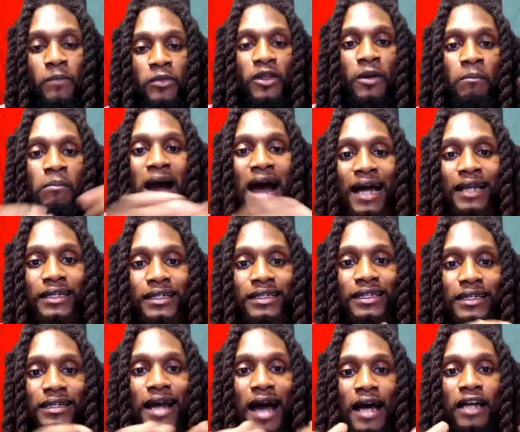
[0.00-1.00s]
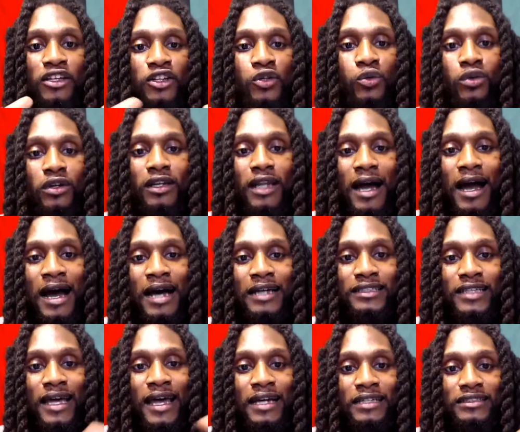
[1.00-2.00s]
the body cannot utilize
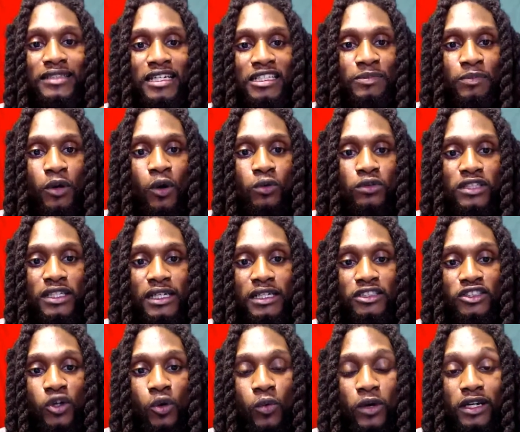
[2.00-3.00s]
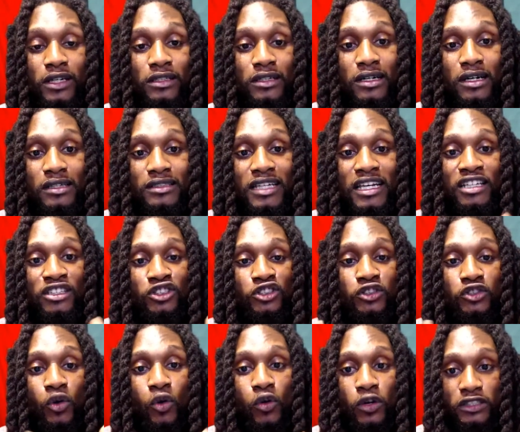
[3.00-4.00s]
excess protein. So what it does, it
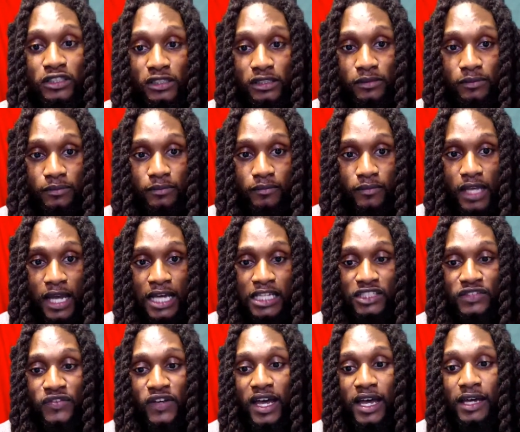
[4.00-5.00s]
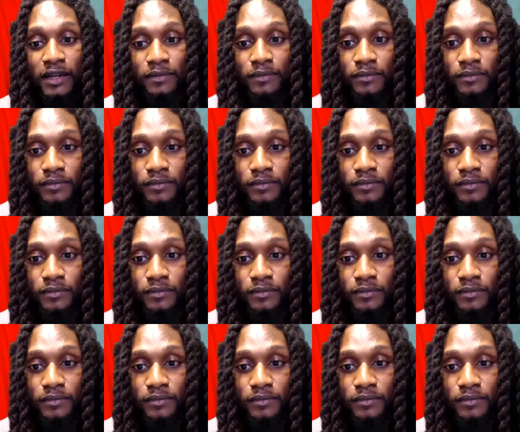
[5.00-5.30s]
stores it as fat.